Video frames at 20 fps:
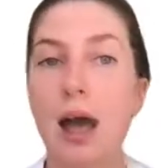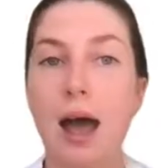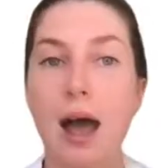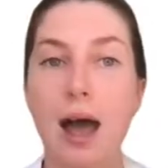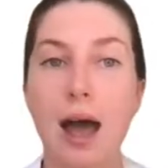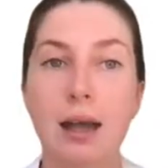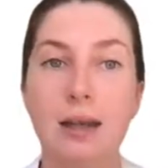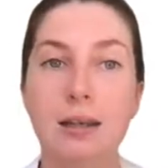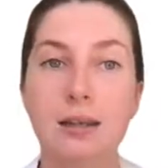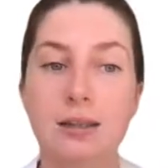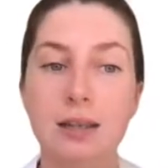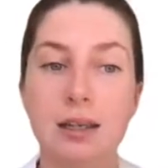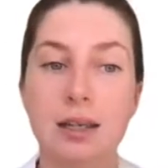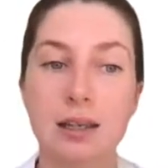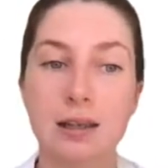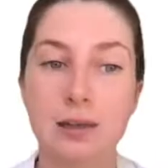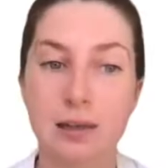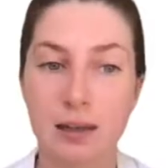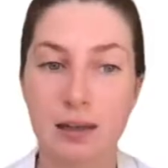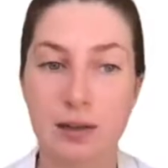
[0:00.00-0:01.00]
And
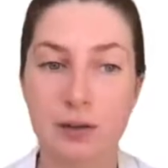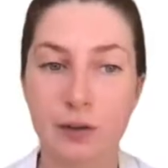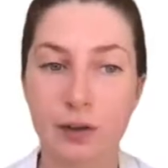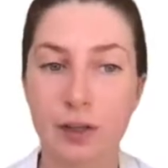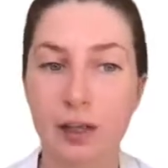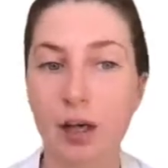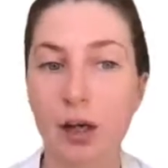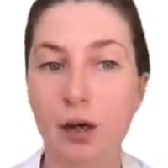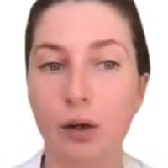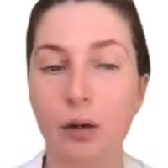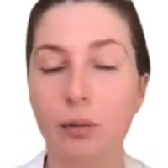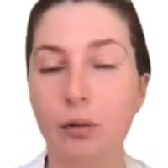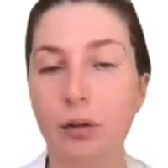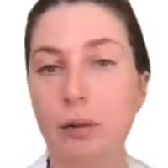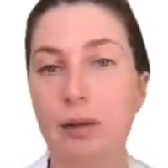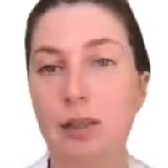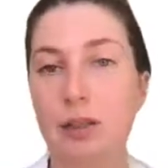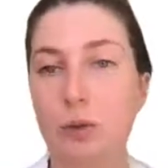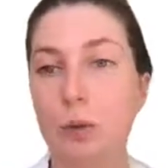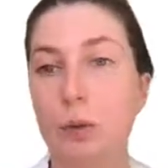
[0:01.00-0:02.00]
in this video, I'm going to
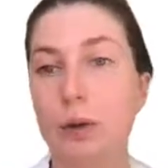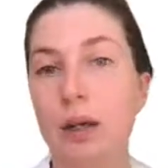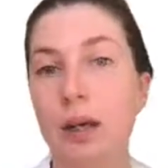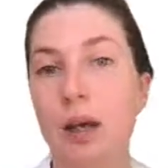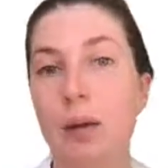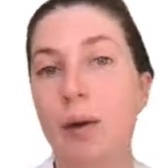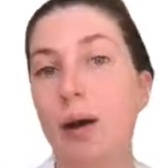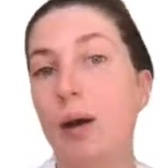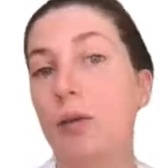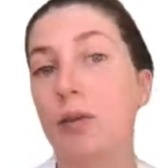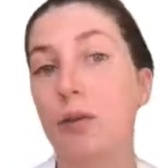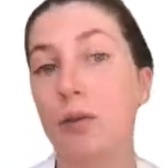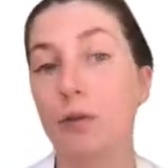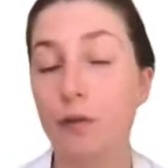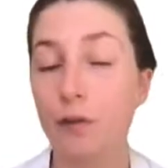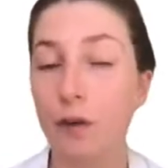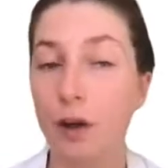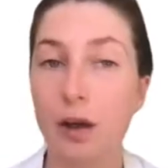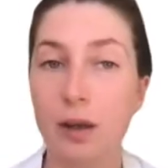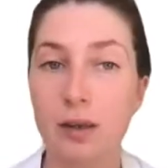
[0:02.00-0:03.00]
be talking about the
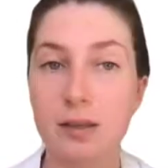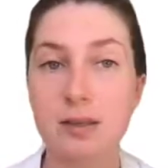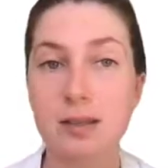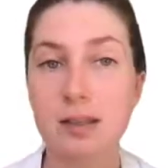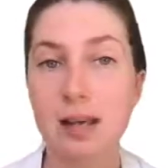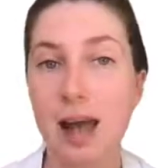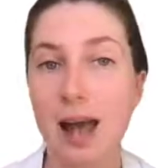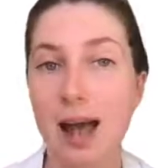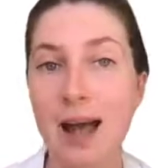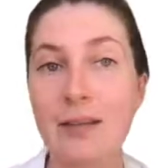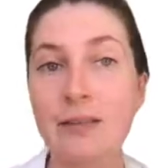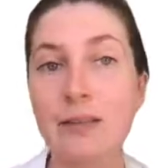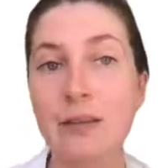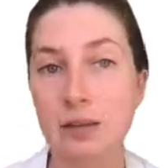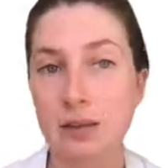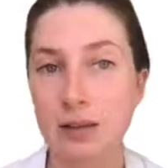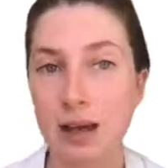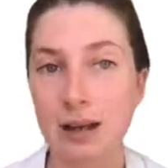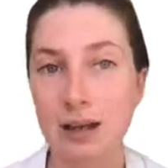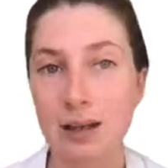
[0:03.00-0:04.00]
first and the
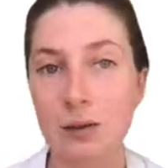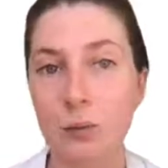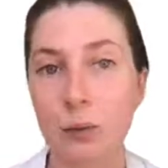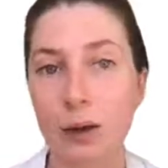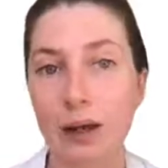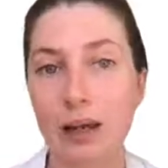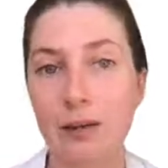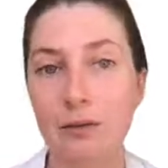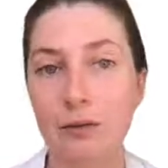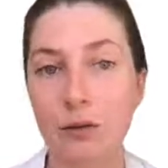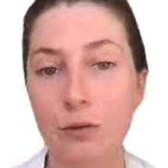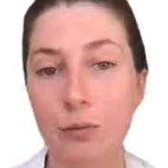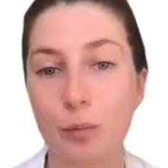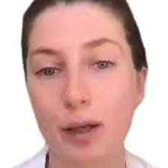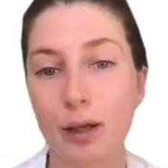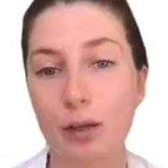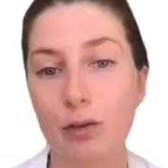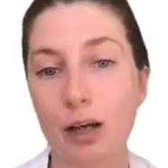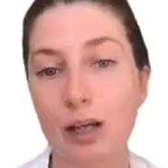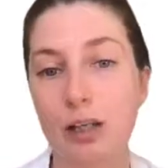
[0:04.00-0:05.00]
second wave of
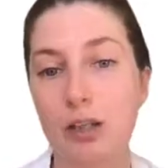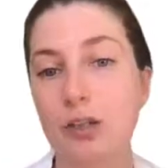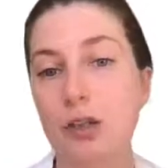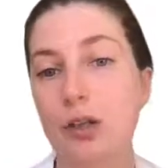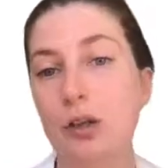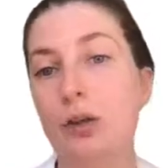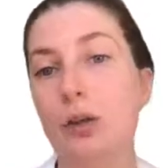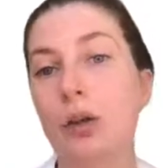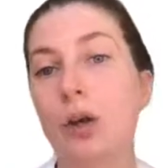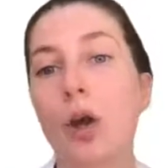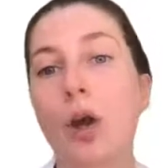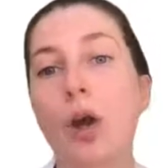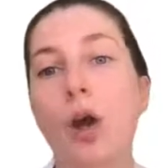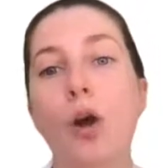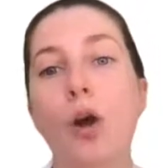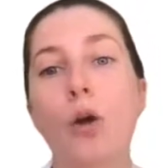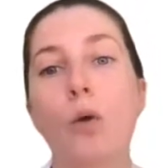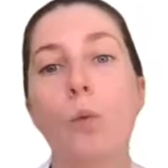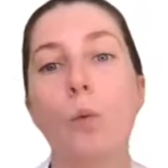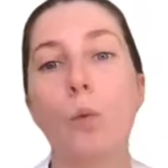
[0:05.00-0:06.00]
migration,
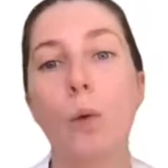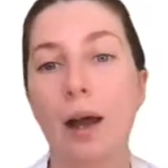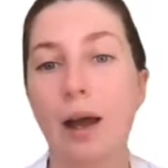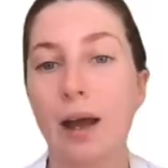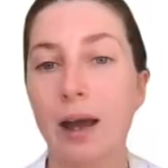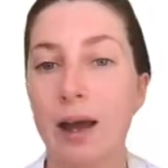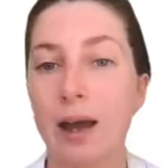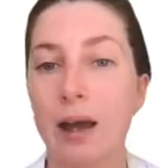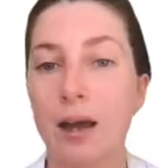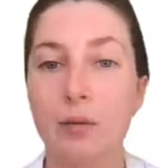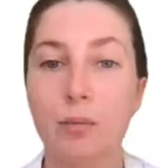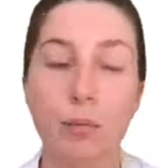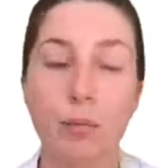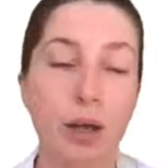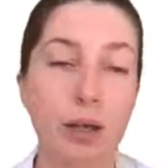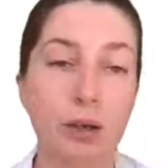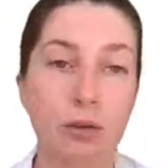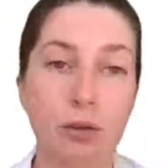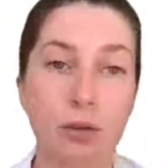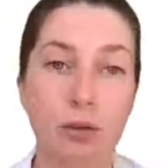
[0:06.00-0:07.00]
where
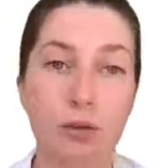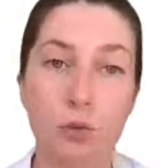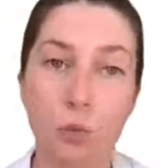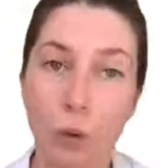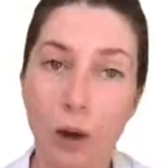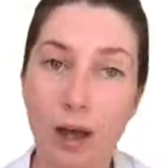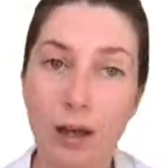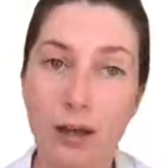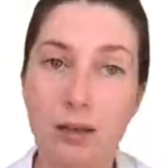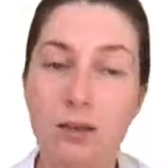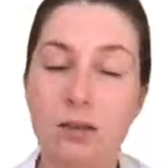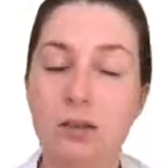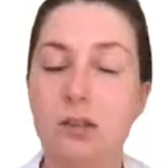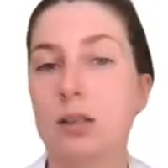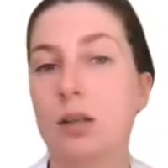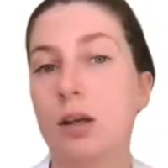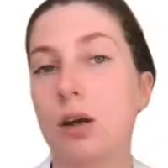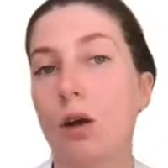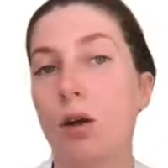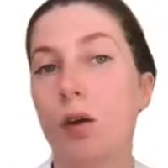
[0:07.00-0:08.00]
migrants went,
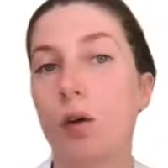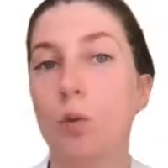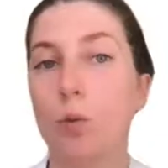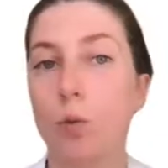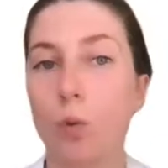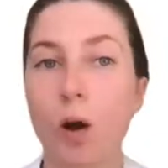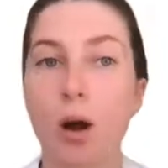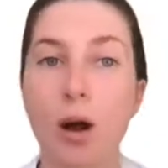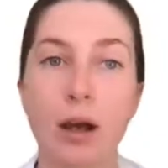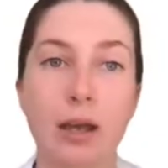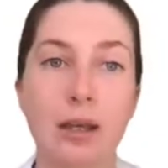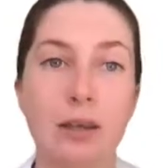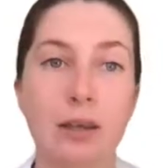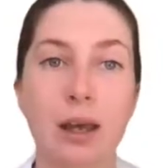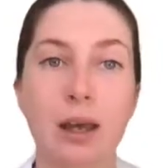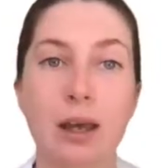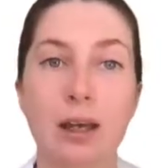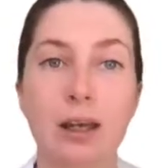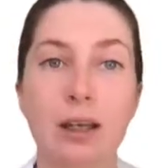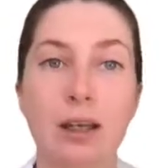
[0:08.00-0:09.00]
why
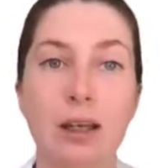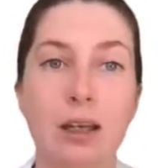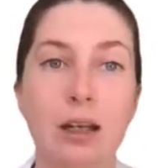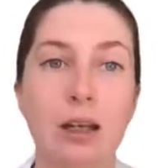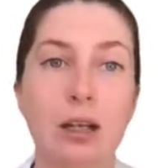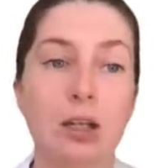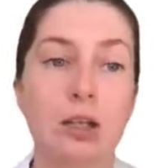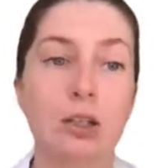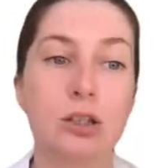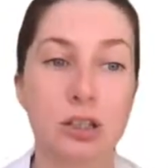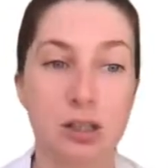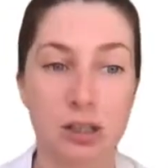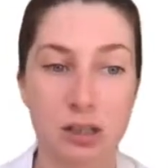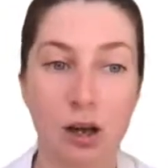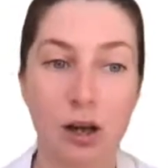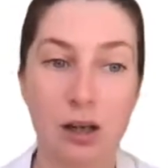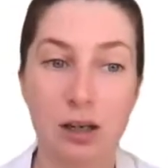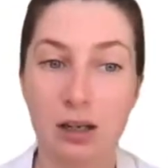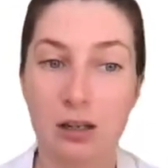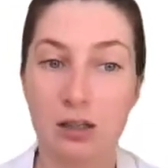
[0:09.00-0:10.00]
they
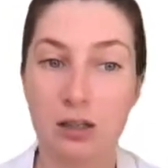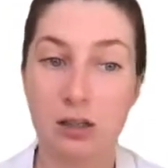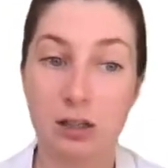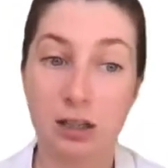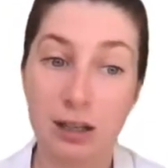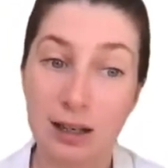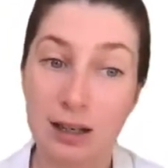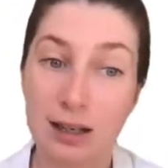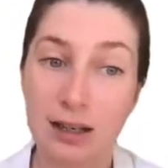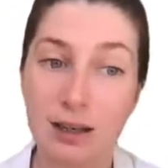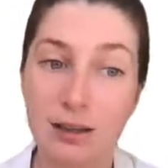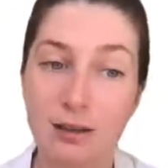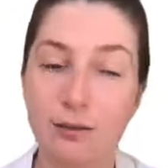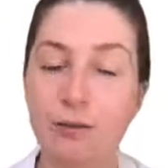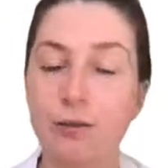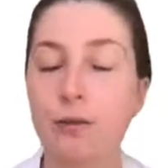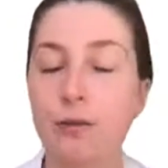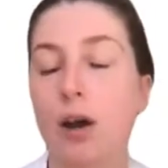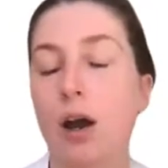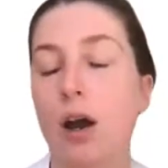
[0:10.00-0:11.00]
decided to
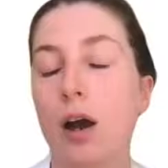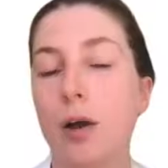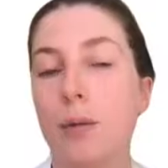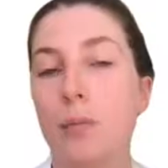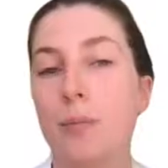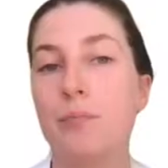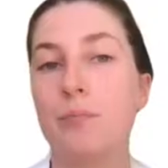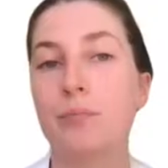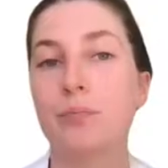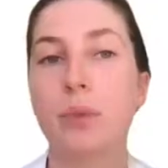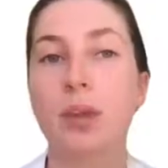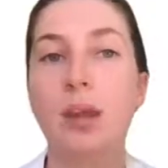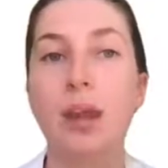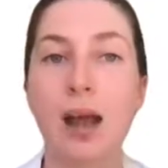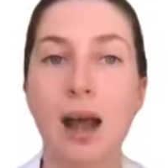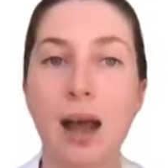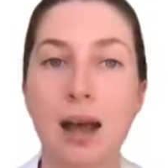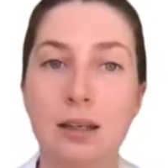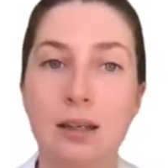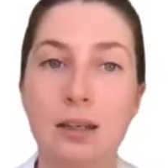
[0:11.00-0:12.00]
leave,
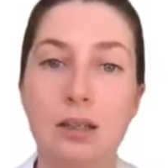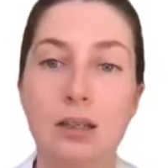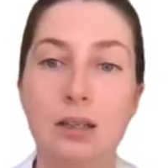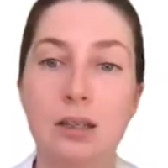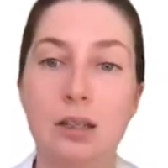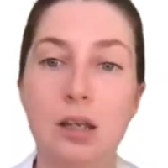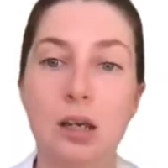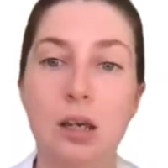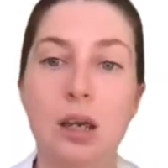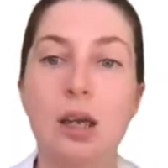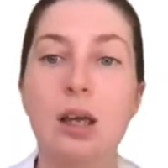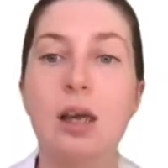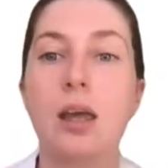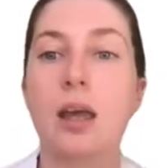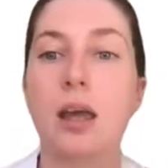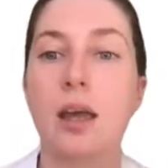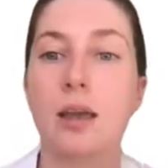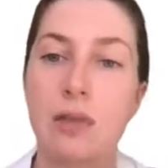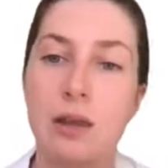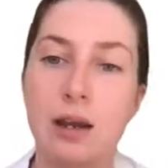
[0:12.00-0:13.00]
and
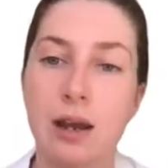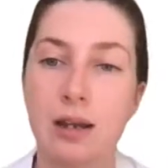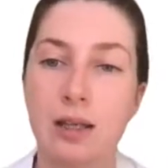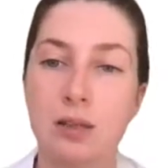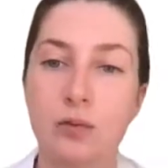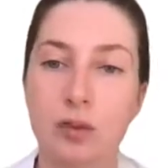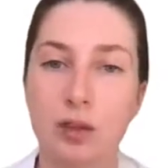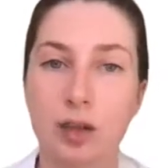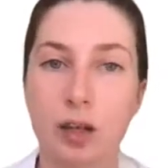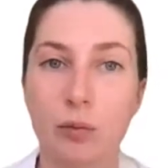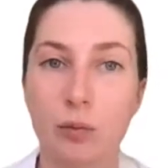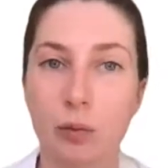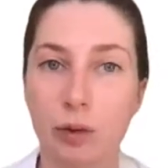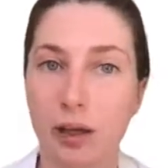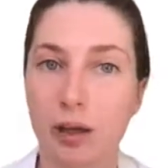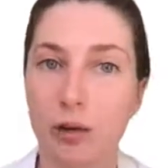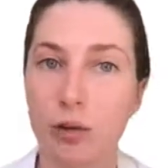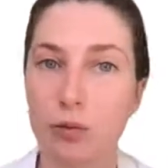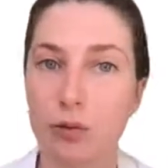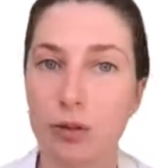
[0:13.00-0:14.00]
in the next video, we'll
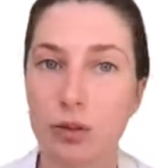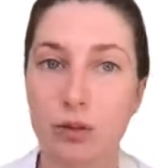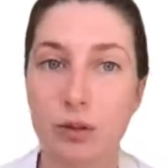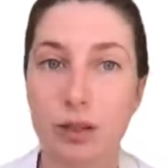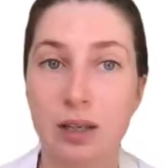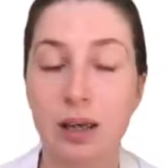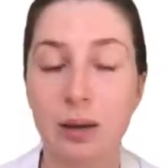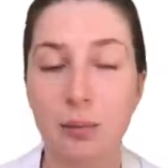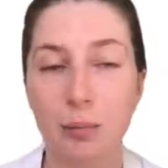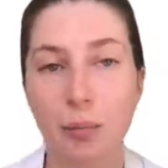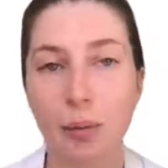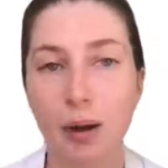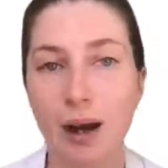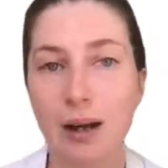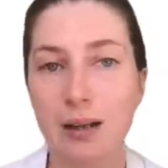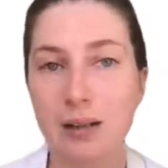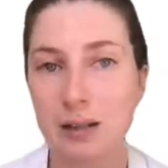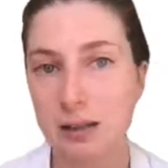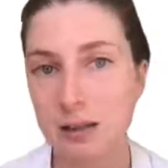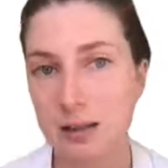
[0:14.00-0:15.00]
get on to the
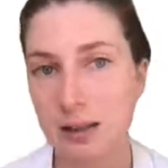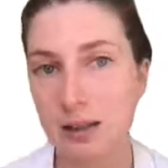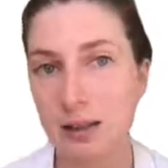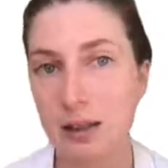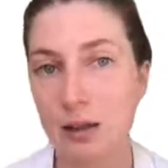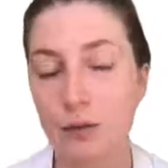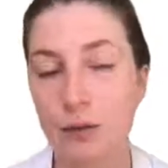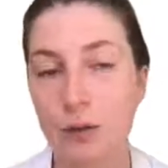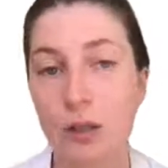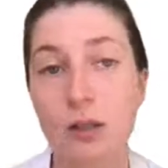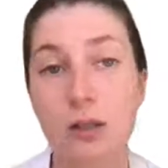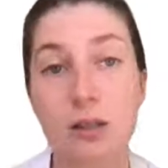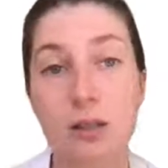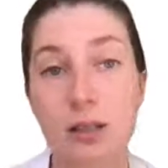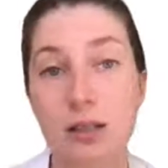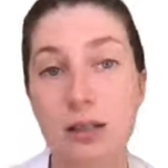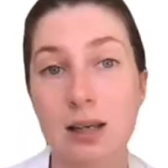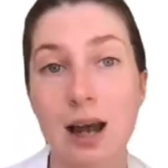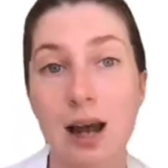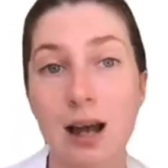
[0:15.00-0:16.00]
impact and significance
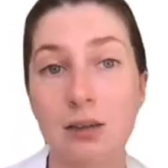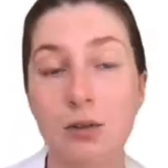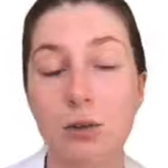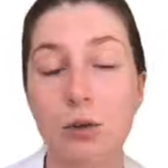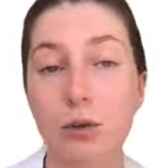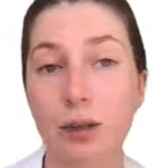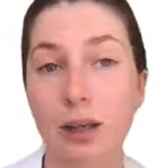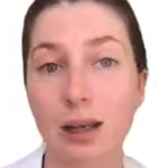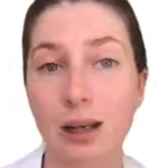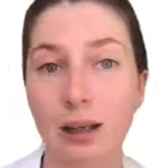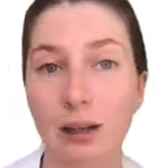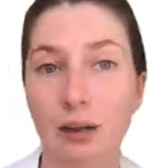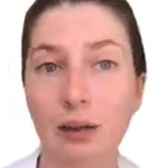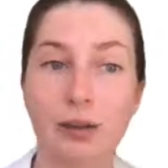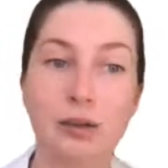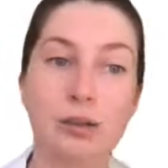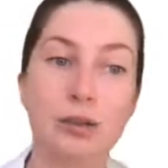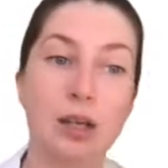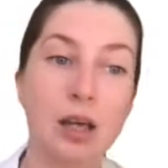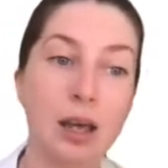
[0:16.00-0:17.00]
this had on
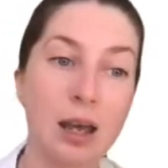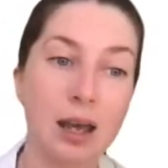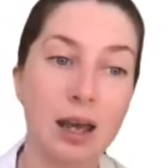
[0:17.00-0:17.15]
England.